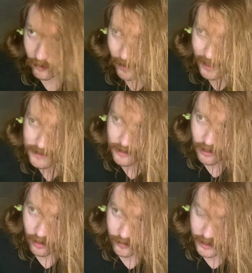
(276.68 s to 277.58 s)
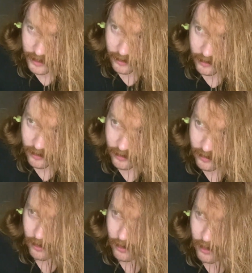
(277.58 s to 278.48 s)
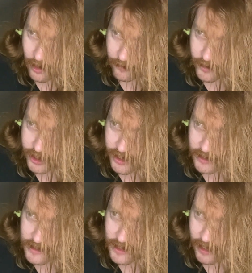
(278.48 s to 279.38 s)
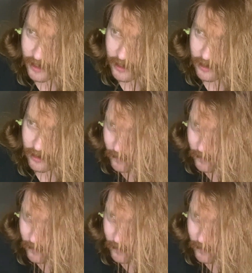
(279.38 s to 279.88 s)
Why isn't it going in? Oh, for shit's sake.